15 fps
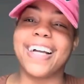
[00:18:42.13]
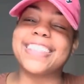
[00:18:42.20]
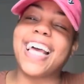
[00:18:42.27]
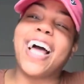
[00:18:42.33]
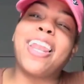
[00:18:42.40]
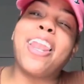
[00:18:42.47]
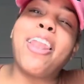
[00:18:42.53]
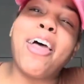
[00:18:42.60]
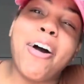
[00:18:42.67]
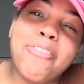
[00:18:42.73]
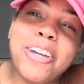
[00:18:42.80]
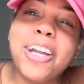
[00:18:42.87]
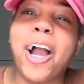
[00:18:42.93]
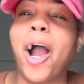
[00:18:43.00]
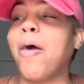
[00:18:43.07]
I
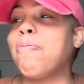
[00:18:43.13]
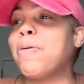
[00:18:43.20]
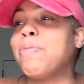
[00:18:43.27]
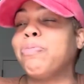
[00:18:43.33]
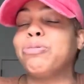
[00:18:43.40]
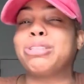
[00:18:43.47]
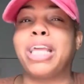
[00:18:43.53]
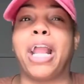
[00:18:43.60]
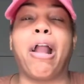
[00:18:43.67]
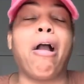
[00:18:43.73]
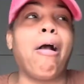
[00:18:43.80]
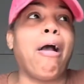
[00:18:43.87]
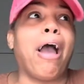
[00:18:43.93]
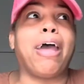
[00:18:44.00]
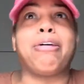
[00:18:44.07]
love it how people say,
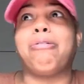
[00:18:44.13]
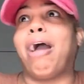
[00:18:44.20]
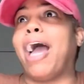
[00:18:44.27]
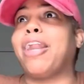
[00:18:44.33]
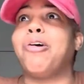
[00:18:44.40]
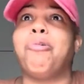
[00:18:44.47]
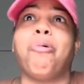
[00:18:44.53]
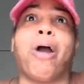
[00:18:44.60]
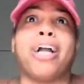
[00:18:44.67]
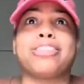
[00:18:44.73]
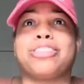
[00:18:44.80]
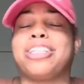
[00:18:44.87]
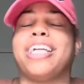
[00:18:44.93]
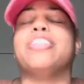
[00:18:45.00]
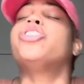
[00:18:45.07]
I don't
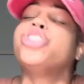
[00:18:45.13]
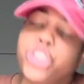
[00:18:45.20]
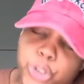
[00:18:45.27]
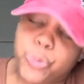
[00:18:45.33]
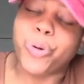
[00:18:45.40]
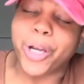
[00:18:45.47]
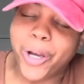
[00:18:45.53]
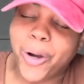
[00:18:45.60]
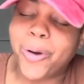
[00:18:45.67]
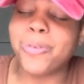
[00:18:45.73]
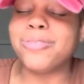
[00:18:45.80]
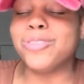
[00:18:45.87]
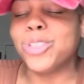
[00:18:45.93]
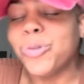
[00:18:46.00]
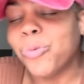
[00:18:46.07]
watch that. You
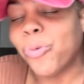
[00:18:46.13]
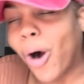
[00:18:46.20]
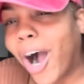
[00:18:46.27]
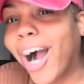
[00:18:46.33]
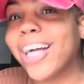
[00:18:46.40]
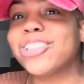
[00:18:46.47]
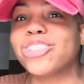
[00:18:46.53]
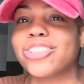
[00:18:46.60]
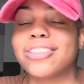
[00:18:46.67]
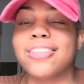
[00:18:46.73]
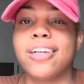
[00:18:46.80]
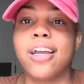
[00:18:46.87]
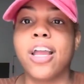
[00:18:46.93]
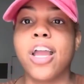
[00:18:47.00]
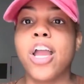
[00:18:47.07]
will. You watch.
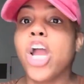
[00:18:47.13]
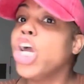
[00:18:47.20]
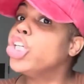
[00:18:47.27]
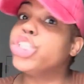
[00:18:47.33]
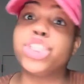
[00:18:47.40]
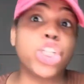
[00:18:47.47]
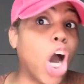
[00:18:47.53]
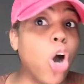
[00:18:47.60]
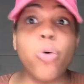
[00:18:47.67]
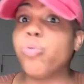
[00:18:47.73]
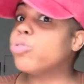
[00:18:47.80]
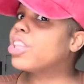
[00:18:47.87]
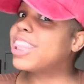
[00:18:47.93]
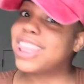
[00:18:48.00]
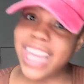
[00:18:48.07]
Don't
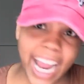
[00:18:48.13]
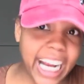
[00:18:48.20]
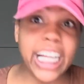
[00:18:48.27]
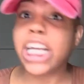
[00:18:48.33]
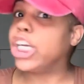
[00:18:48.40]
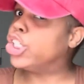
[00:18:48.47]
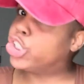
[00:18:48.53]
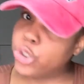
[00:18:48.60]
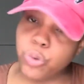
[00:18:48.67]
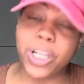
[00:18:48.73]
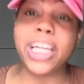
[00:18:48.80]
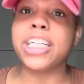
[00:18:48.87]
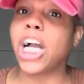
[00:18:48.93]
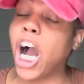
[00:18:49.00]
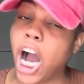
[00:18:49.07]
think you
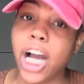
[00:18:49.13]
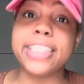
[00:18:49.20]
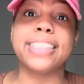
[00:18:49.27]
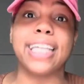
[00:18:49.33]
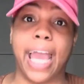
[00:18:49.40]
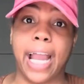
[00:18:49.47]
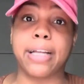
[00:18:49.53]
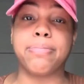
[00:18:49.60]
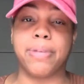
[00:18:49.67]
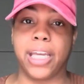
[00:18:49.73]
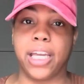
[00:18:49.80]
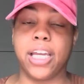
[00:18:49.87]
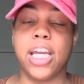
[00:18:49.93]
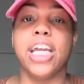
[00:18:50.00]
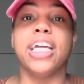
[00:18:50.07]
can contact
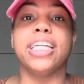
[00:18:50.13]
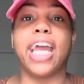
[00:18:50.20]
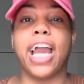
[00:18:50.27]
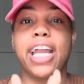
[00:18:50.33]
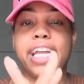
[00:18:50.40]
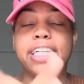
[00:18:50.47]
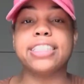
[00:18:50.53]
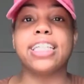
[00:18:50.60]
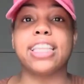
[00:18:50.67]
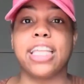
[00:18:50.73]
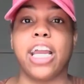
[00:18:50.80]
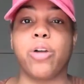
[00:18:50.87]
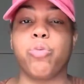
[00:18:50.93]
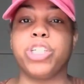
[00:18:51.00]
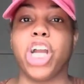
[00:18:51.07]
me. Now, here's the
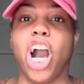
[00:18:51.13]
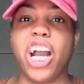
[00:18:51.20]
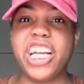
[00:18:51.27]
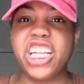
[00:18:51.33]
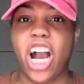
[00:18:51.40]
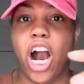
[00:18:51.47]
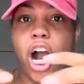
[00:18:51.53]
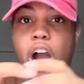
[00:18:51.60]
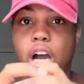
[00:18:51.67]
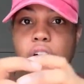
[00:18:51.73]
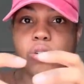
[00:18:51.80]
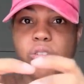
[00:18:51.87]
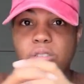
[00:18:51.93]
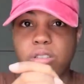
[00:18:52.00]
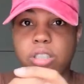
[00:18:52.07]
thing. When y'all in y'all
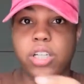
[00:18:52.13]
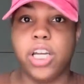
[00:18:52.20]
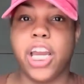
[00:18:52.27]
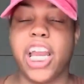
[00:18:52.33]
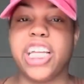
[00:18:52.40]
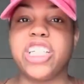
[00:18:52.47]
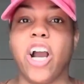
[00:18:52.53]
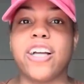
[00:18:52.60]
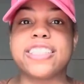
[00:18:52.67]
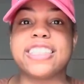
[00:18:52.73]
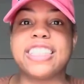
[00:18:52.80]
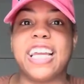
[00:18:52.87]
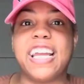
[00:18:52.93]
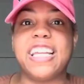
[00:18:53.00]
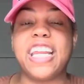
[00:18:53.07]
huddle and y'all
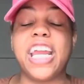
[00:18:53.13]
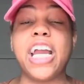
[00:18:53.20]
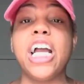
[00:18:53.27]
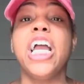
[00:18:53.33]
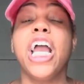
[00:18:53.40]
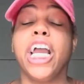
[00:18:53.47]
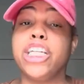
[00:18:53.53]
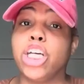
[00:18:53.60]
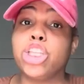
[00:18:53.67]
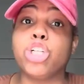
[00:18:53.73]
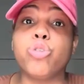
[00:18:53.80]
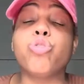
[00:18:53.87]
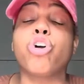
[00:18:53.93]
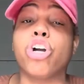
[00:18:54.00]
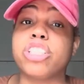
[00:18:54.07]
sitting there and the
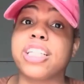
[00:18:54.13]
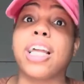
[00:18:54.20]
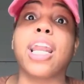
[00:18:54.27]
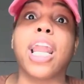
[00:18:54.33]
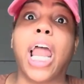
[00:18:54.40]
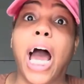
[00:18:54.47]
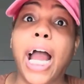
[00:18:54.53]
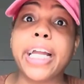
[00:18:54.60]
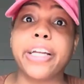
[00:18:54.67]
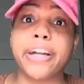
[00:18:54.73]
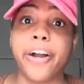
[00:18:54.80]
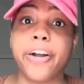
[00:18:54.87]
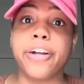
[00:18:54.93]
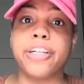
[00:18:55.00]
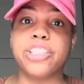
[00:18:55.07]
little girl's a
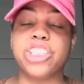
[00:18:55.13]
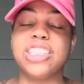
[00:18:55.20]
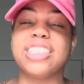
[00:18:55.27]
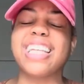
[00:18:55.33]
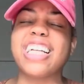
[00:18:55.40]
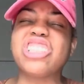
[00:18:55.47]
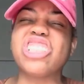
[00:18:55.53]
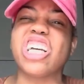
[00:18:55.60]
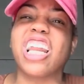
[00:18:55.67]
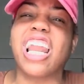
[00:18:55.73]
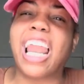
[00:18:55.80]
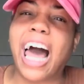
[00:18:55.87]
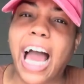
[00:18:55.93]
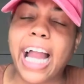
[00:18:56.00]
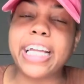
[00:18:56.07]
liar. She's such a
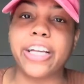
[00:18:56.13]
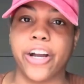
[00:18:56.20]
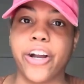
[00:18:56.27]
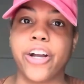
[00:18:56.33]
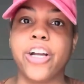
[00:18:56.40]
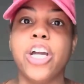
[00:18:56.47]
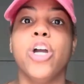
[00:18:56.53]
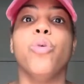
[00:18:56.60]
liar.